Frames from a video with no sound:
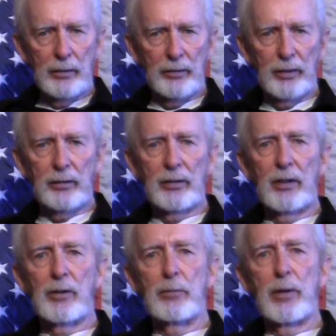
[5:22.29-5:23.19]
The
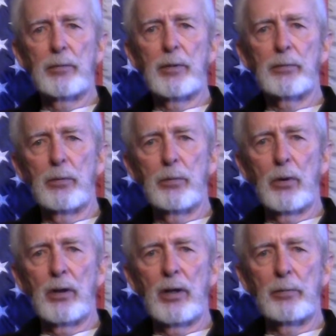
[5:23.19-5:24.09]
16th Amendment
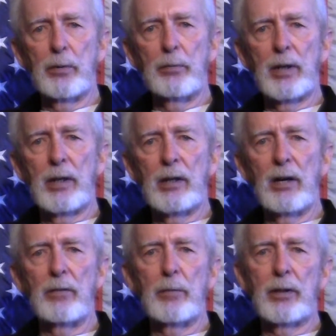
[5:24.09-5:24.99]
purportedly permitted
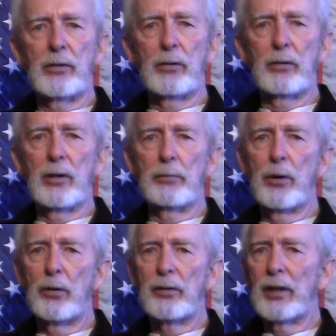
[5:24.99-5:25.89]
government to
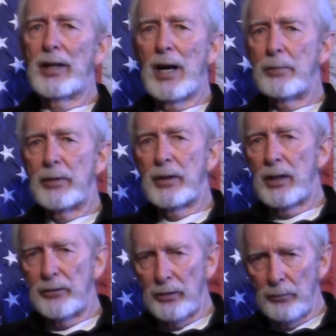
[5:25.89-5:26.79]
impose a
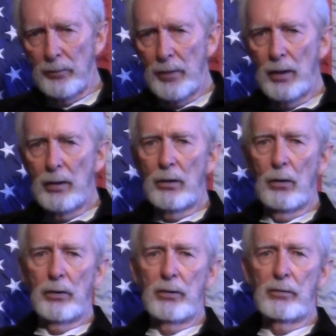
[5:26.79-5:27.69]
capitation
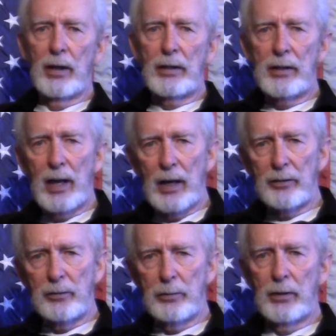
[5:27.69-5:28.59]
or direct
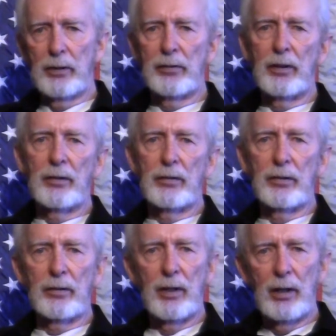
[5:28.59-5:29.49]
tax upon the
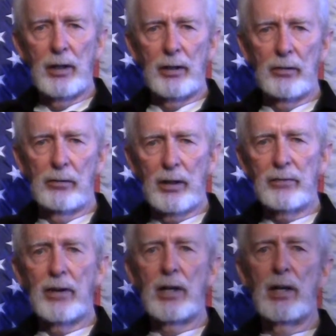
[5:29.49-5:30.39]
citizens in
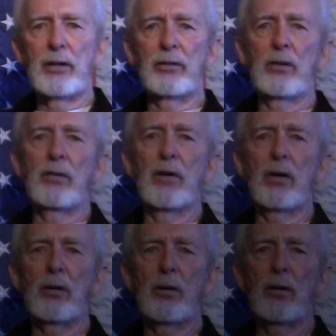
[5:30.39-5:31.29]
direct violation of
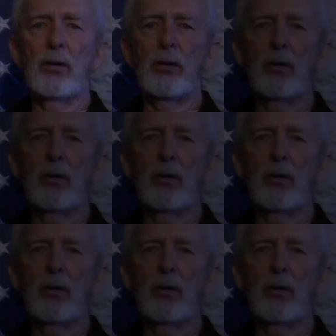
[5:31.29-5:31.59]
Article 1,